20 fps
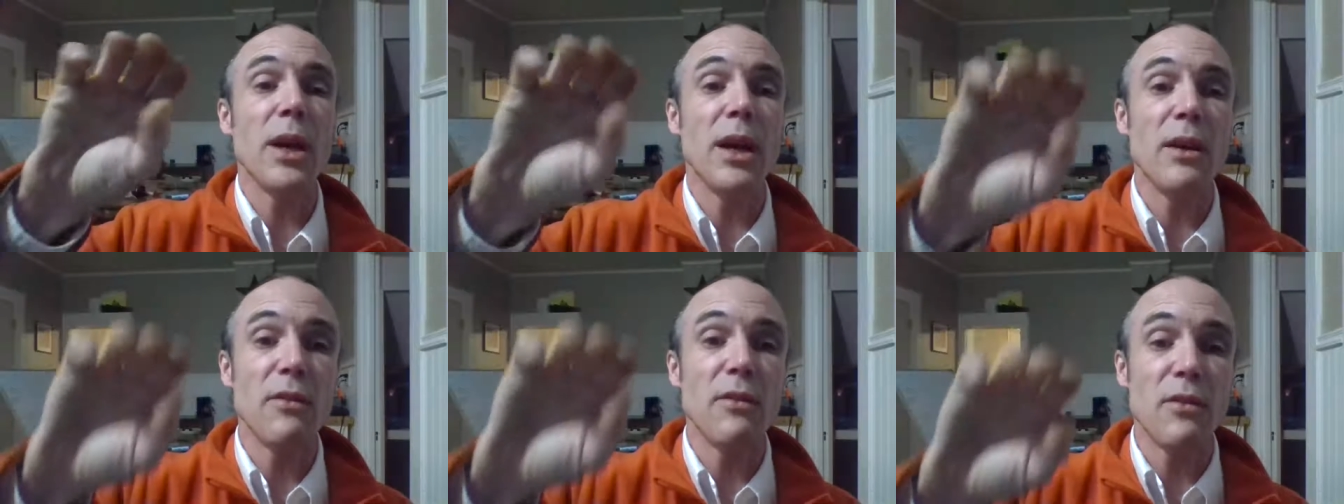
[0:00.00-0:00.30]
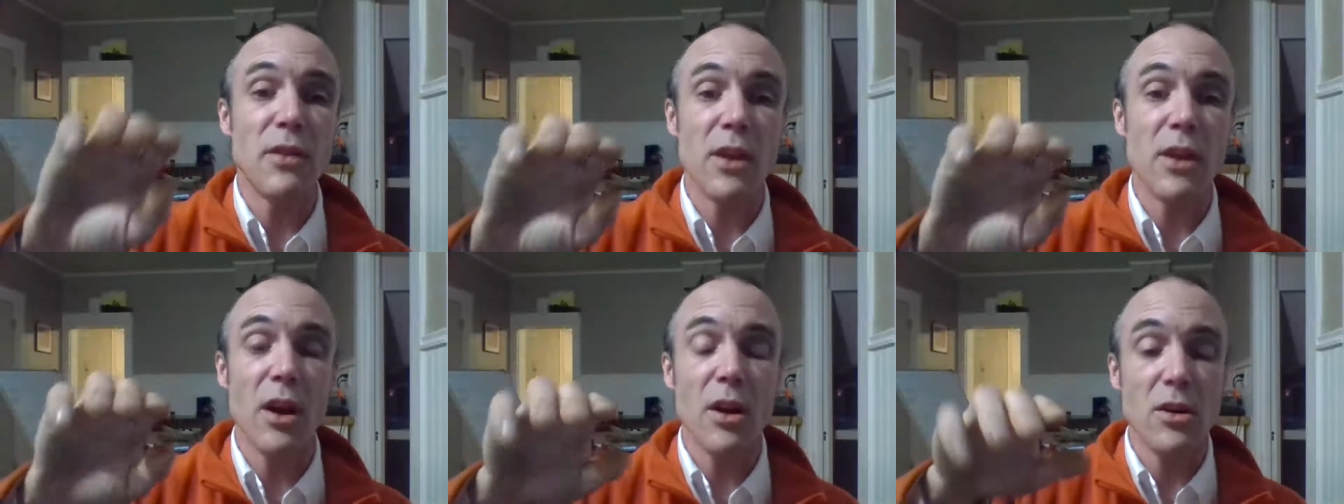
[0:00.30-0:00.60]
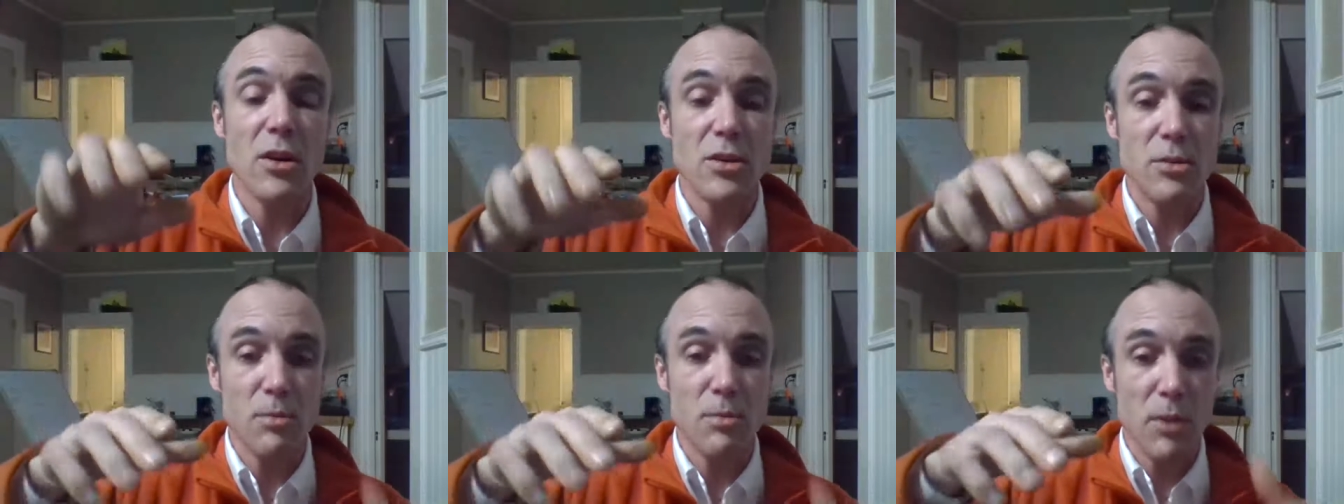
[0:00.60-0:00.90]
if our
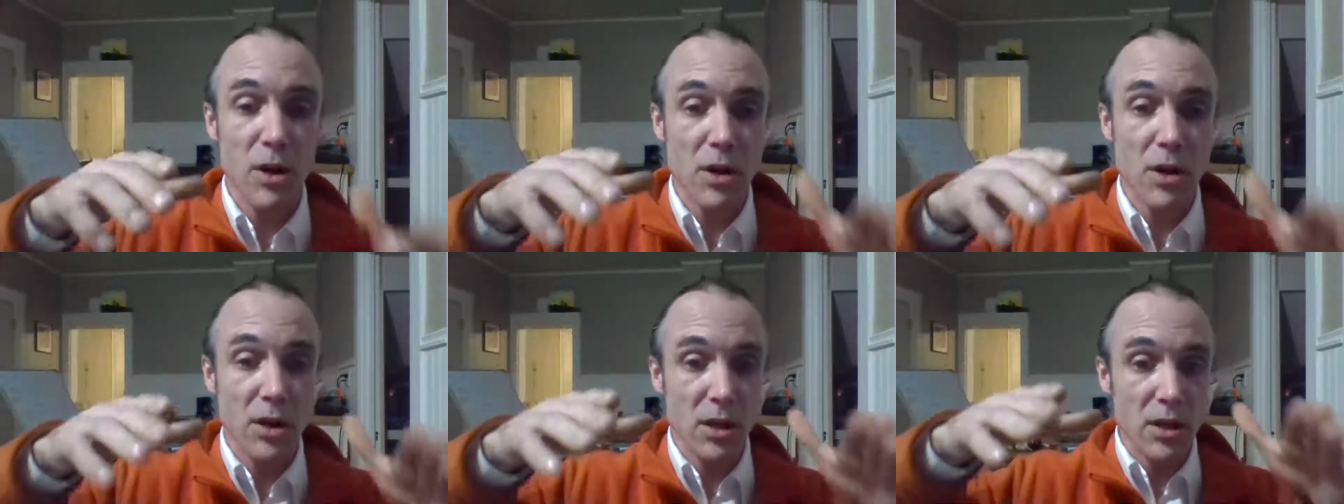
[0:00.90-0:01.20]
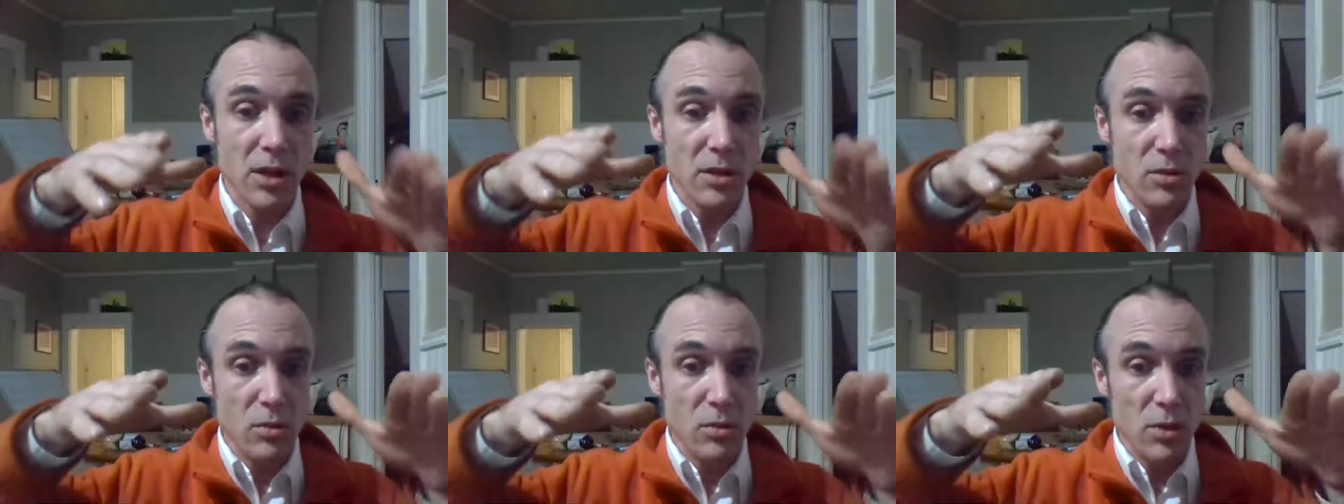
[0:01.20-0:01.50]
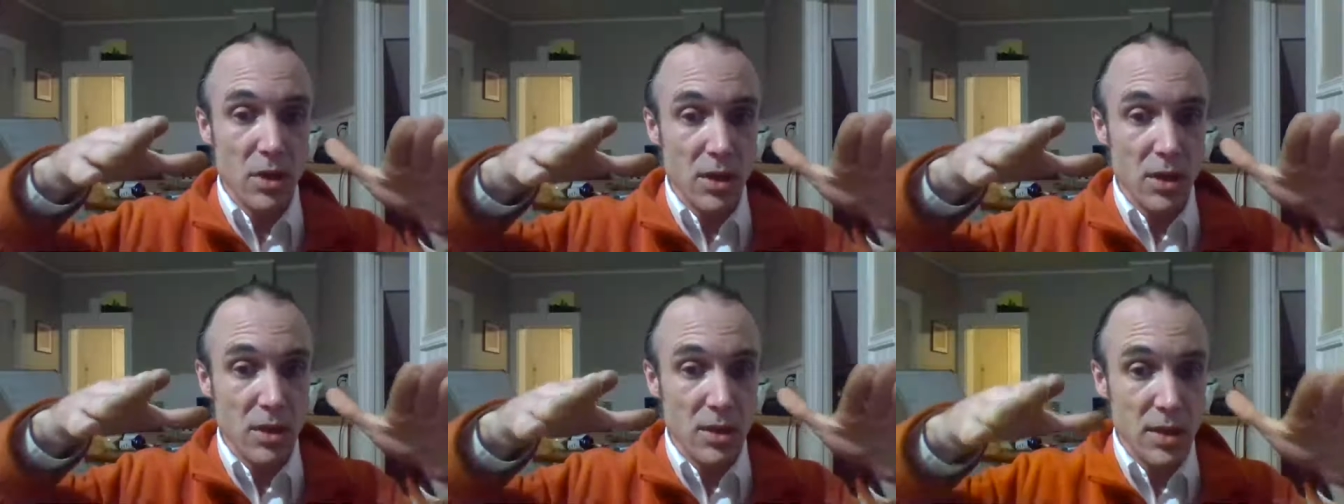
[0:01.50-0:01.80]
Sparkies
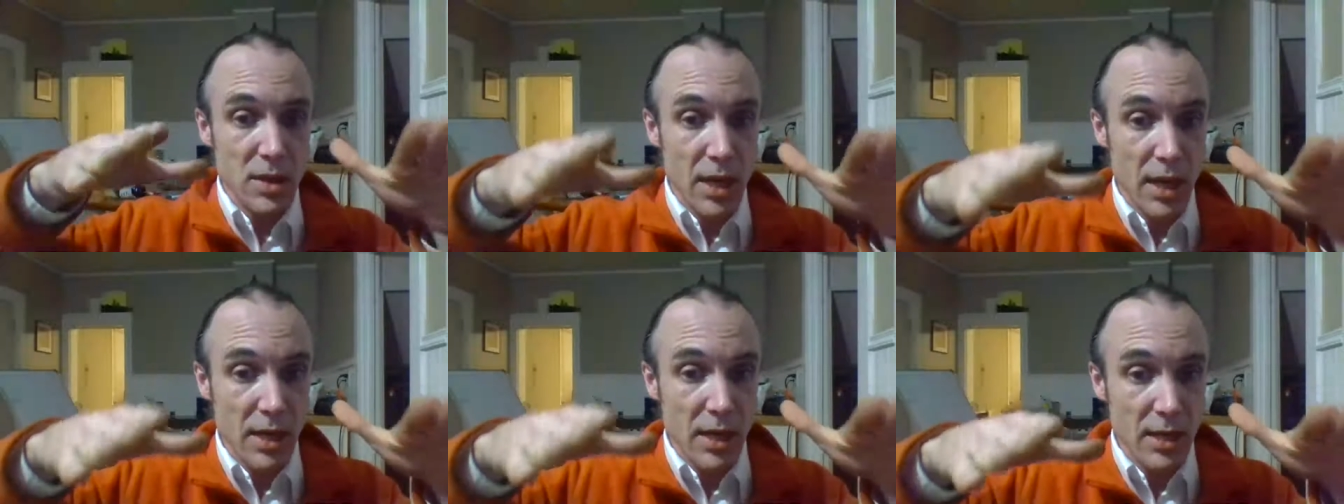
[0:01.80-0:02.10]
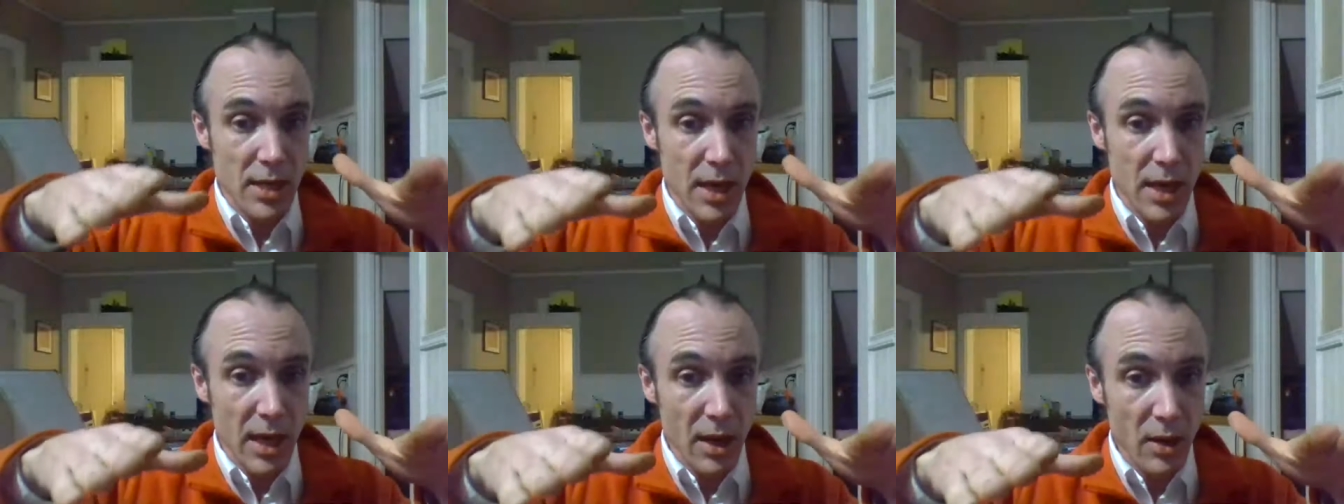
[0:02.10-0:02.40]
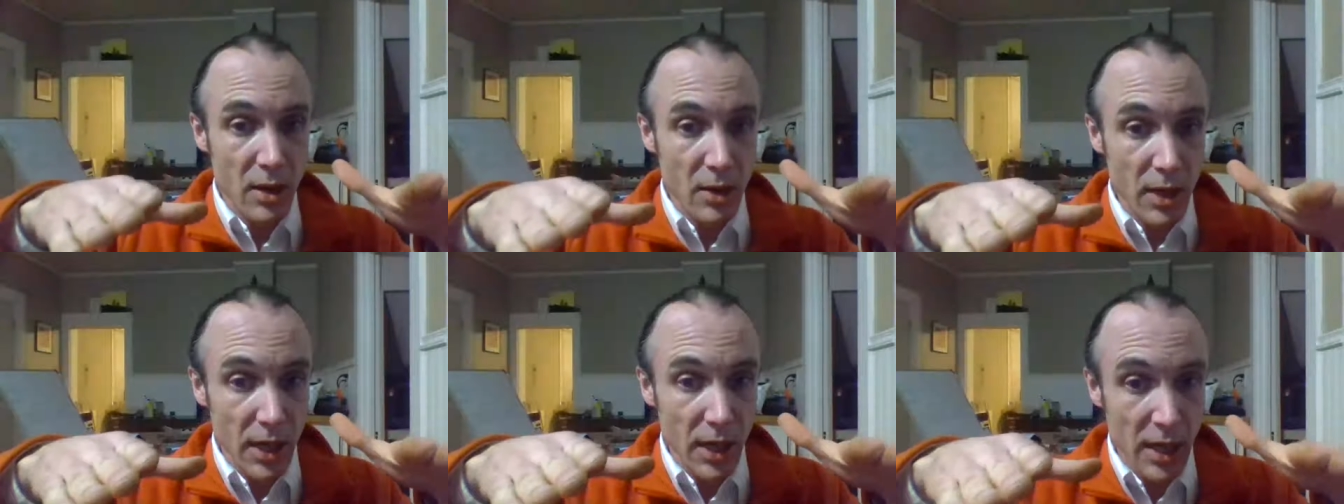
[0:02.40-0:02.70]
would have sat
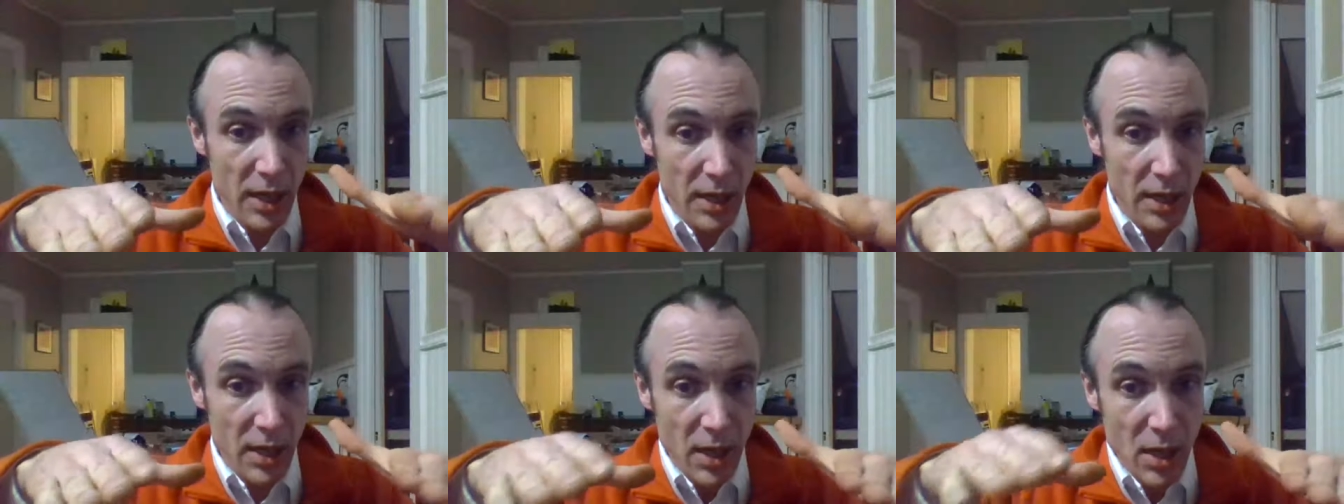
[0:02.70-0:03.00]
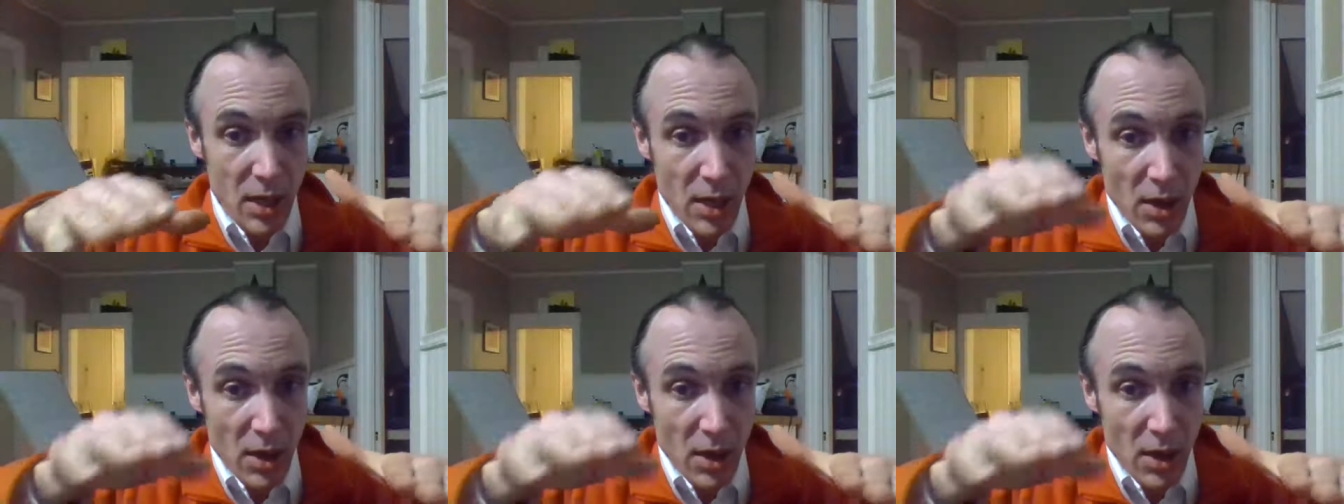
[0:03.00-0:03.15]
down and